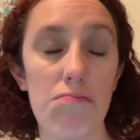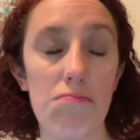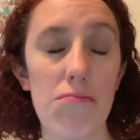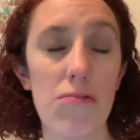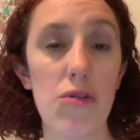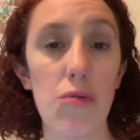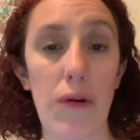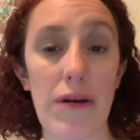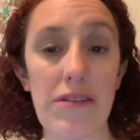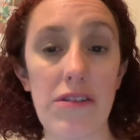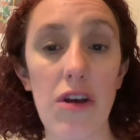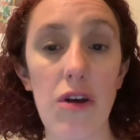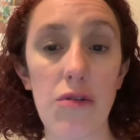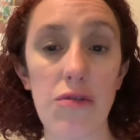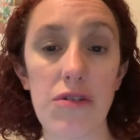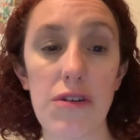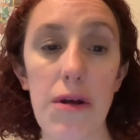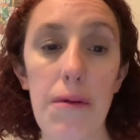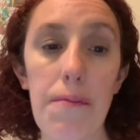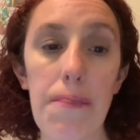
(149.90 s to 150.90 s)
the West
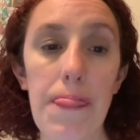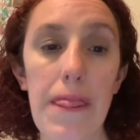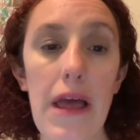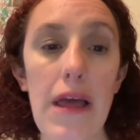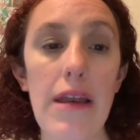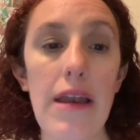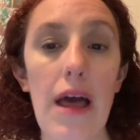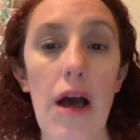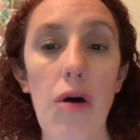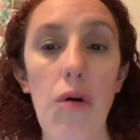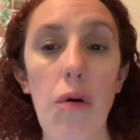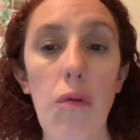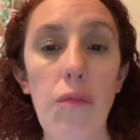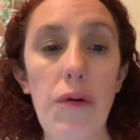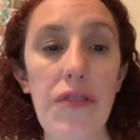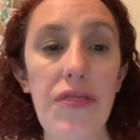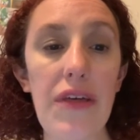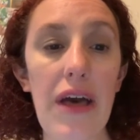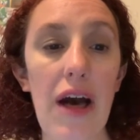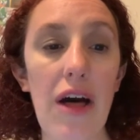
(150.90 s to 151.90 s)
Coast. Now,
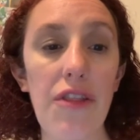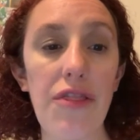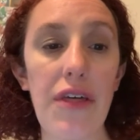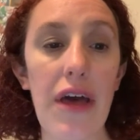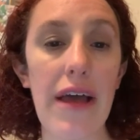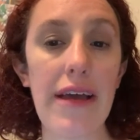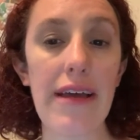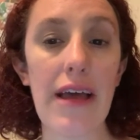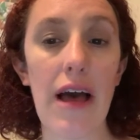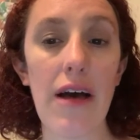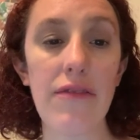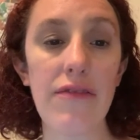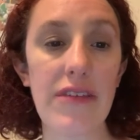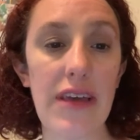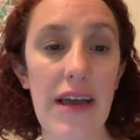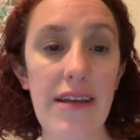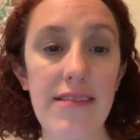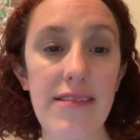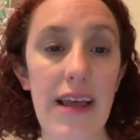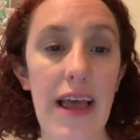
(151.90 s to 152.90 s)
with the help of
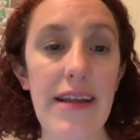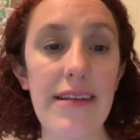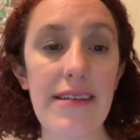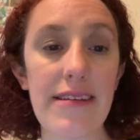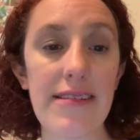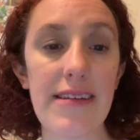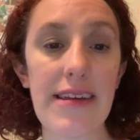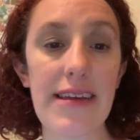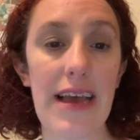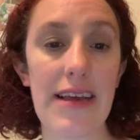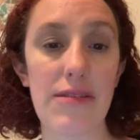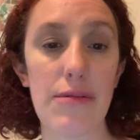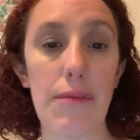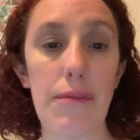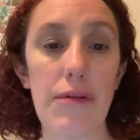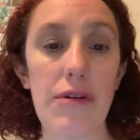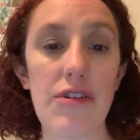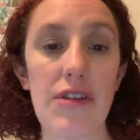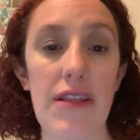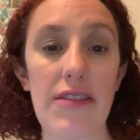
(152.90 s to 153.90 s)
guests and Disney cast
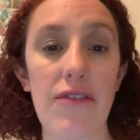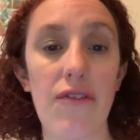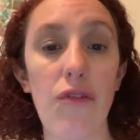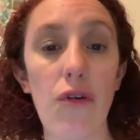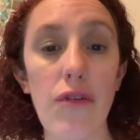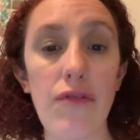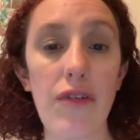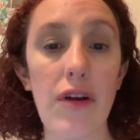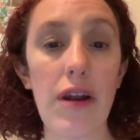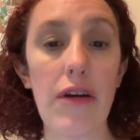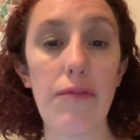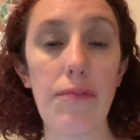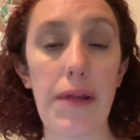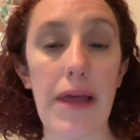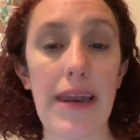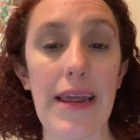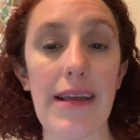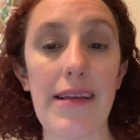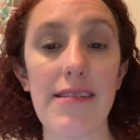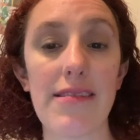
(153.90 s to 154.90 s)
members at the forefront of
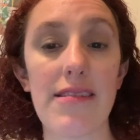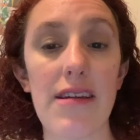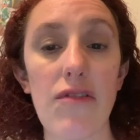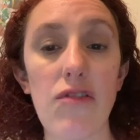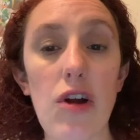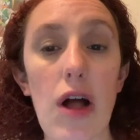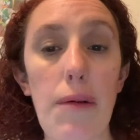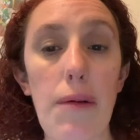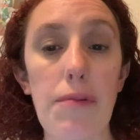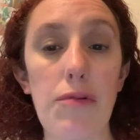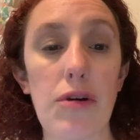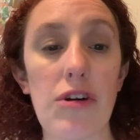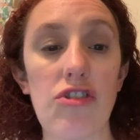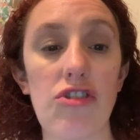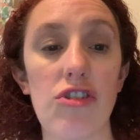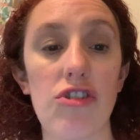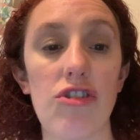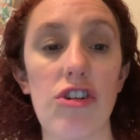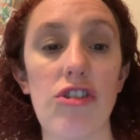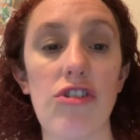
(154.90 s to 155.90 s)
planning, several
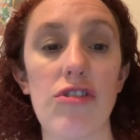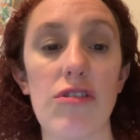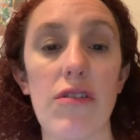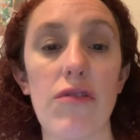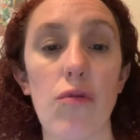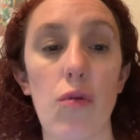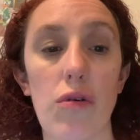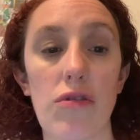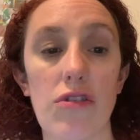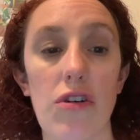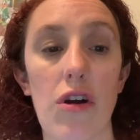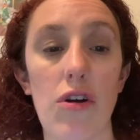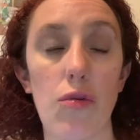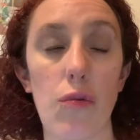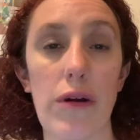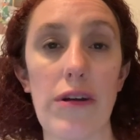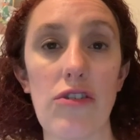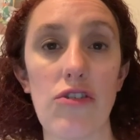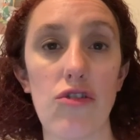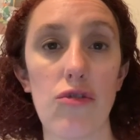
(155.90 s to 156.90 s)
operational changes, of course, are
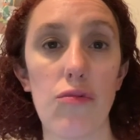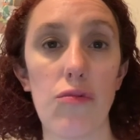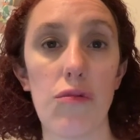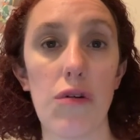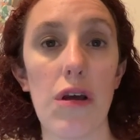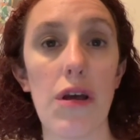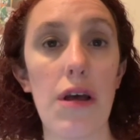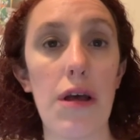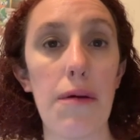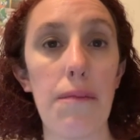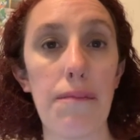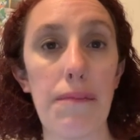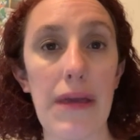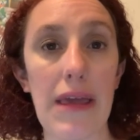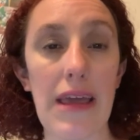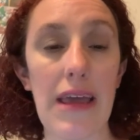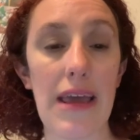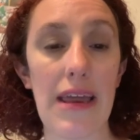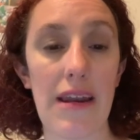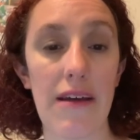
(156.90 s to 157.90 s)
going to be
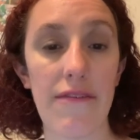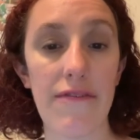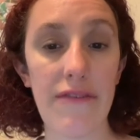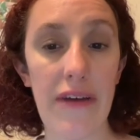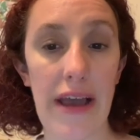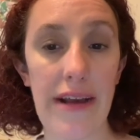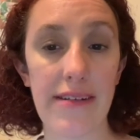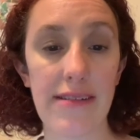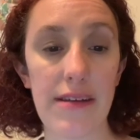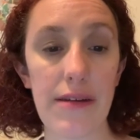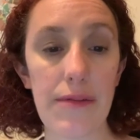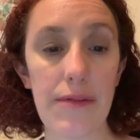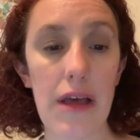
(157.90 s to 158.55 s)
in effect.